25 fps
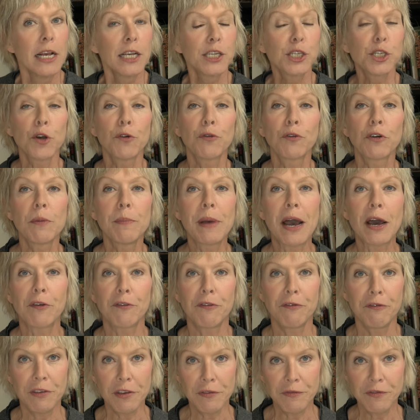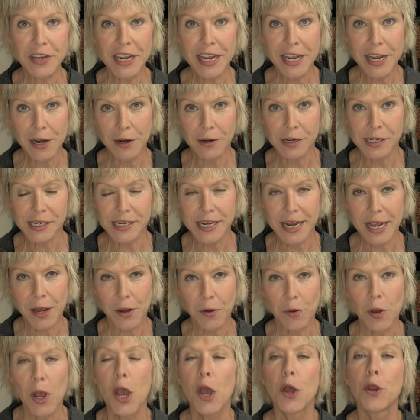So for about 50 years
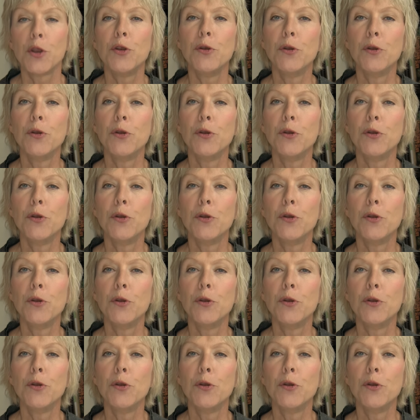now,